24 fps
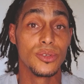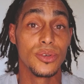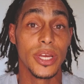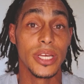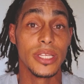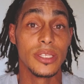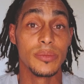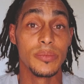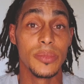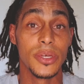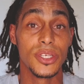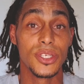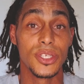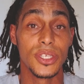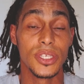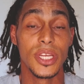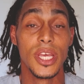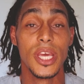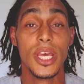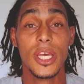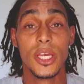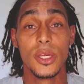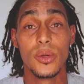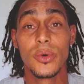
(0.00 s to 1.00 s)
transmission,
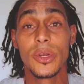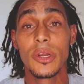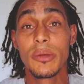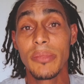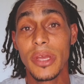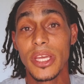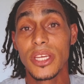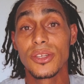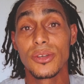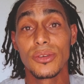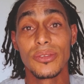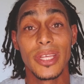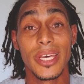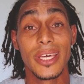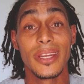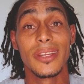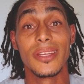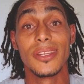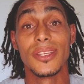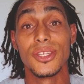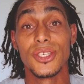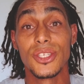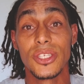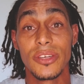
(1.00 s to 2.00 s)
you want to make sure that
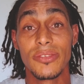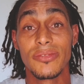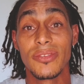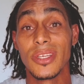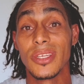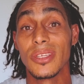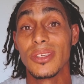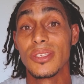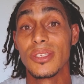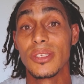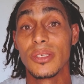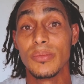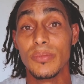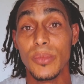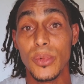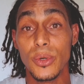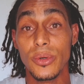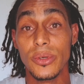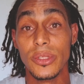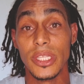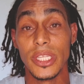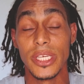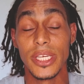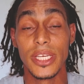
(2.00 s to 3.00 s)
it is shifting
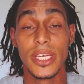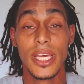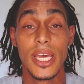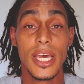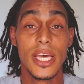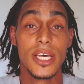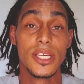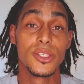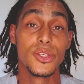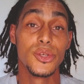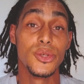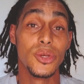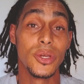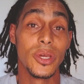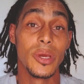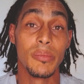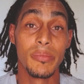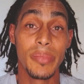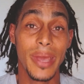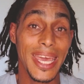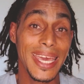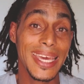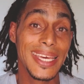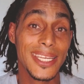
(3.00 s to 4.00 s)
smoothly. So you can
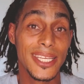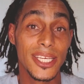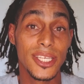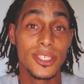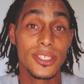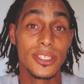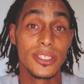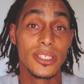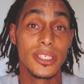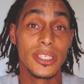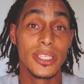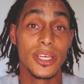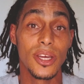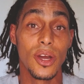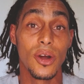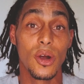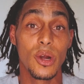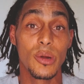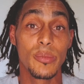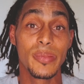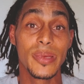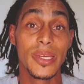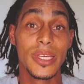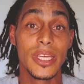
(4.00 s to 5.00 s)
pay attention to the
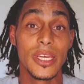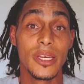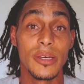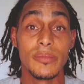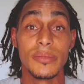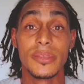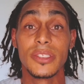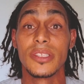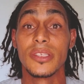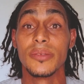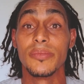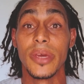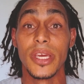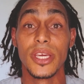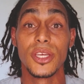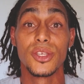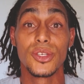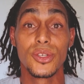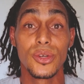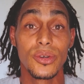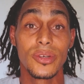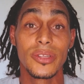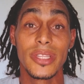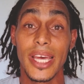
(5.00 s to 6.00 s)
RPMs to make
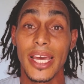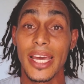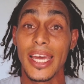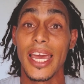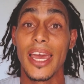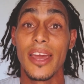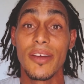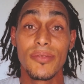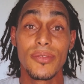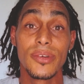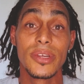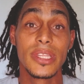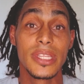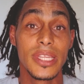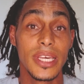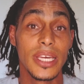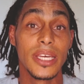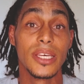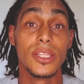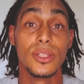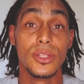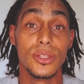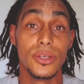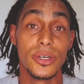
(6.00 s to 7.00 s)
sure that
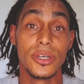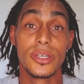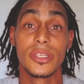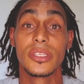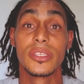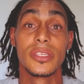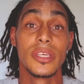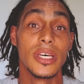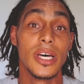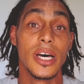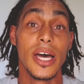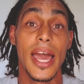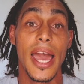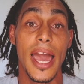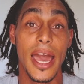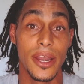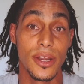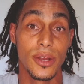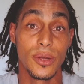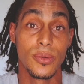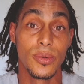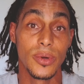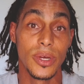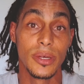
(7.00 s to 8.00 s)
everything looks
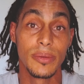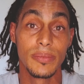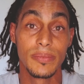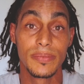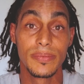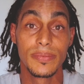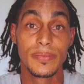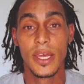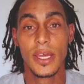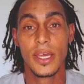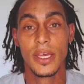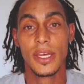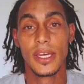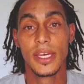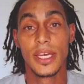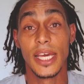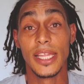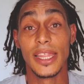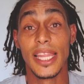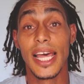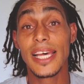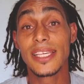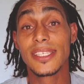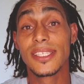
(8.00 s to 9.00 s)
adequate.
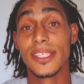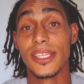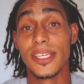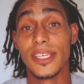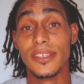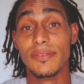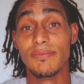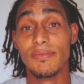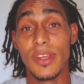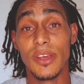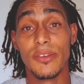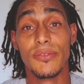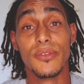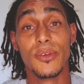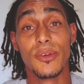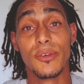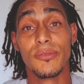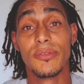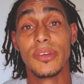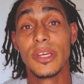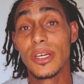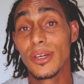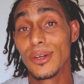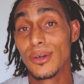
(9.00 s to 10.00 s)
And lastly, if your
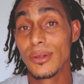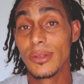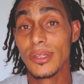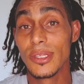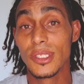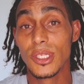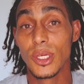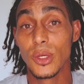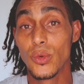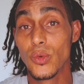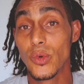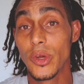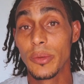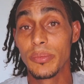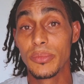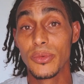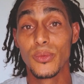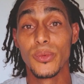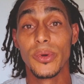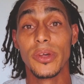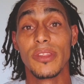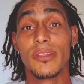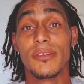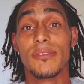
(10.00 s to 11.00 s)
vehicle is equipped
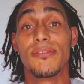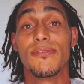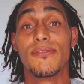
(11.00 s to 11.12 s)
with